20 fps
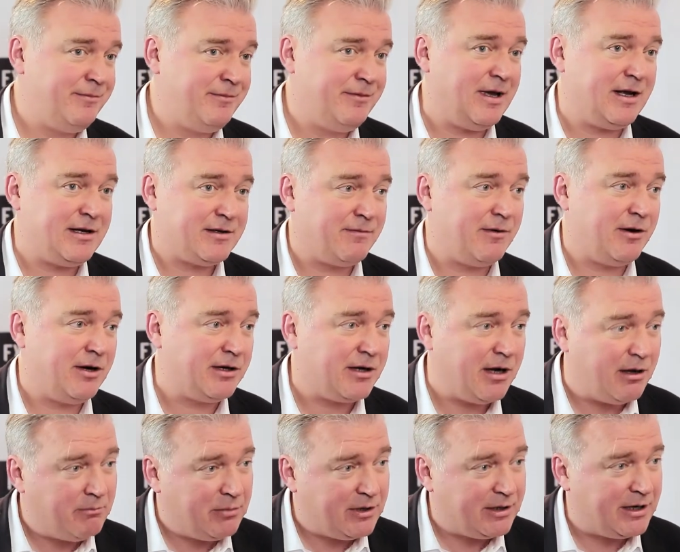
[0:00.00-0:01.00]
that's very
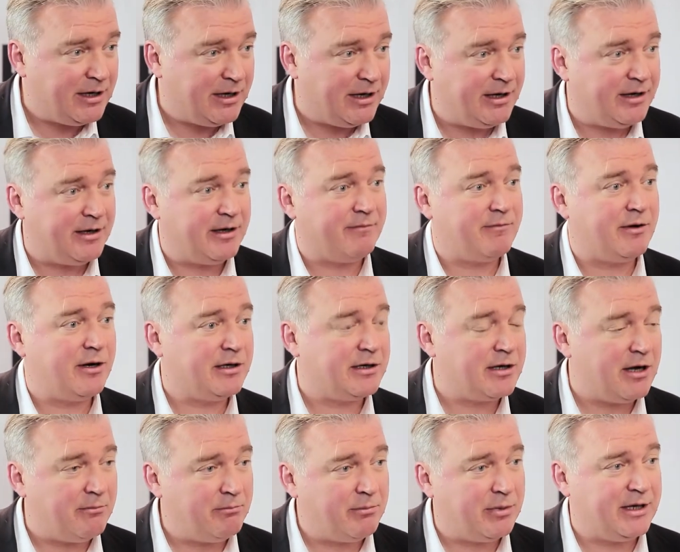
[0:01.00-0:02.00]
complicated and very
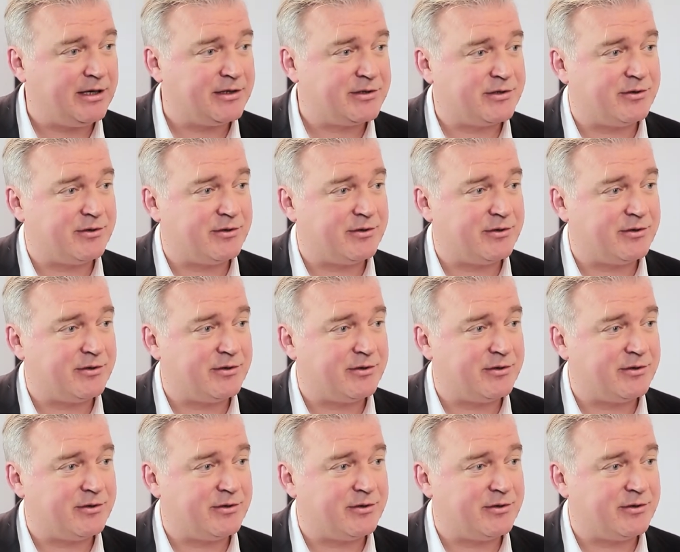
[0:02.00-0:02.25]
complex,